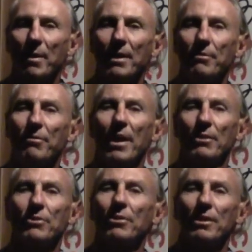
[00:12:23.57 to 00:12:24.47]

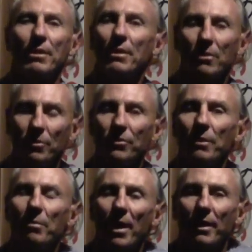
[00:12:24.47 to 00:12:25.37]
manufacturer,
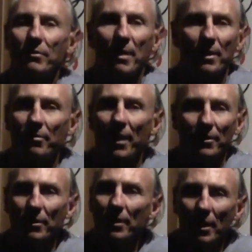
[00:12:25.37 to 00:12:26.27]
acoustic products
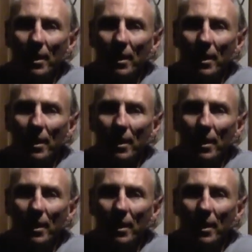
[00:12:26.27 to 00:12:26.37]
manufacturer,